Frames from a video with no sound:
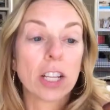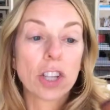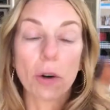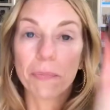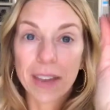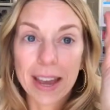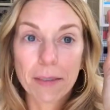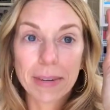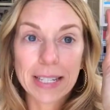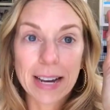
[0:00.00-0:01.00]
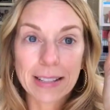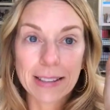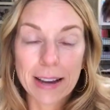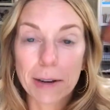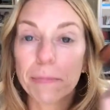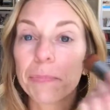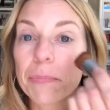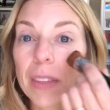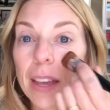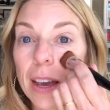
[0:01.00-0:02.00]
So I have my dots on,
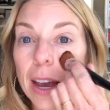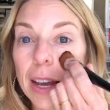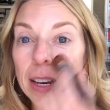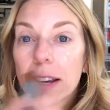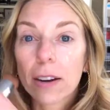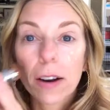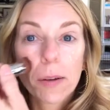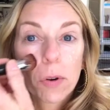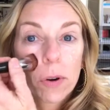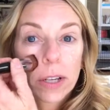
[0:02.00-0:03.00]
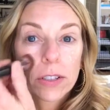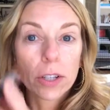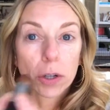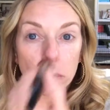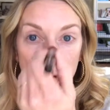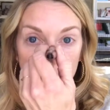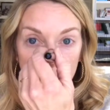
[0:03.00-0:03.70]
and here I'm going to